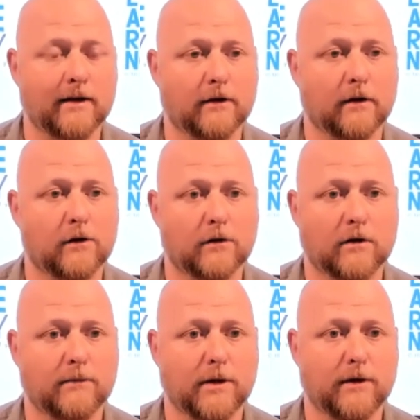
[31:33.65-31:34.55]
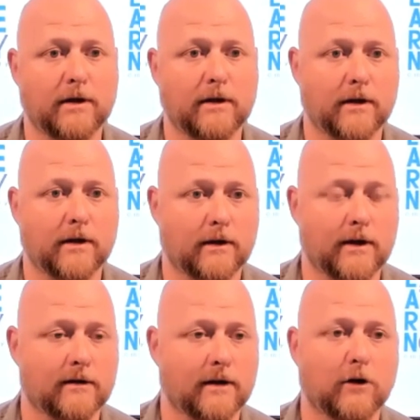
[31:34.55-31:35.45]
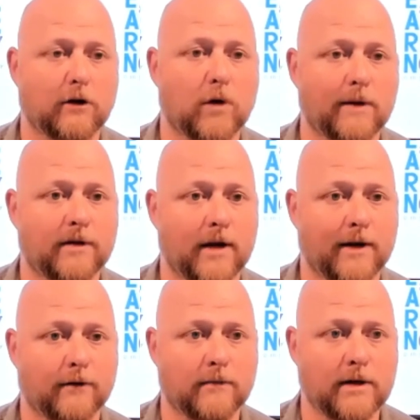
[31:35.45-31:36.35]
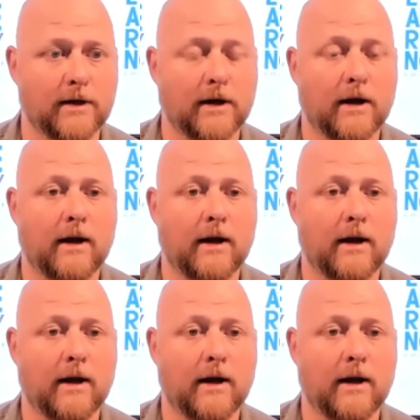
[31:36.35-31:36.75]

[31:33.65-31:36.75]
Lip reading: in your local community than a single website would be.